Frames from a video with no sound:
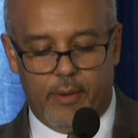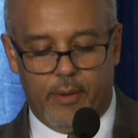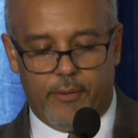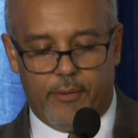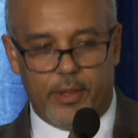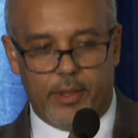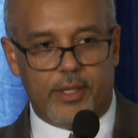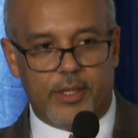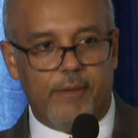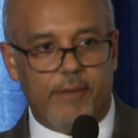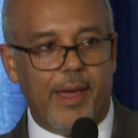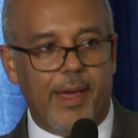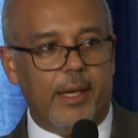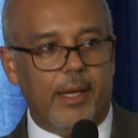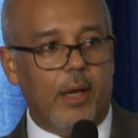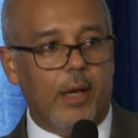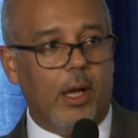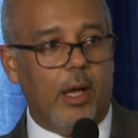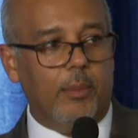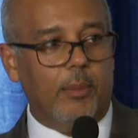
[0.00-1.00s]
for this
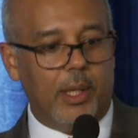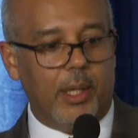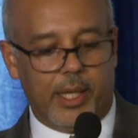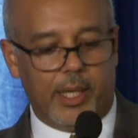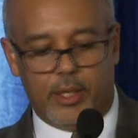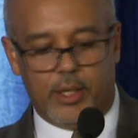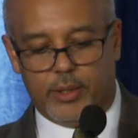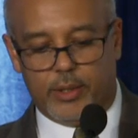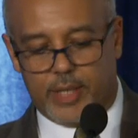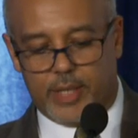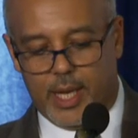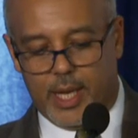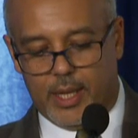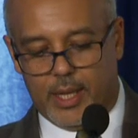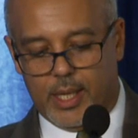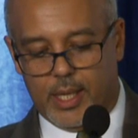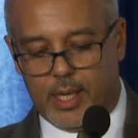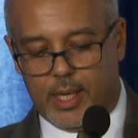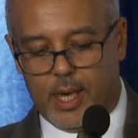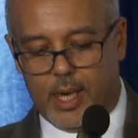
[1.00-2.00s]
event on millennials
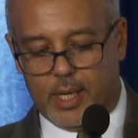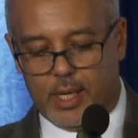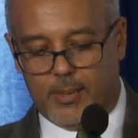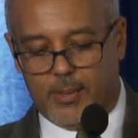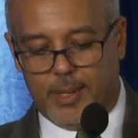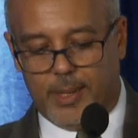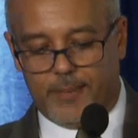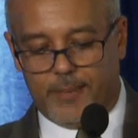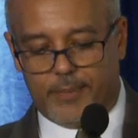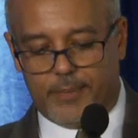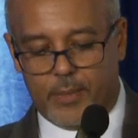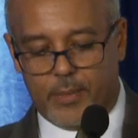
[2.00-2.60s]
and the economy,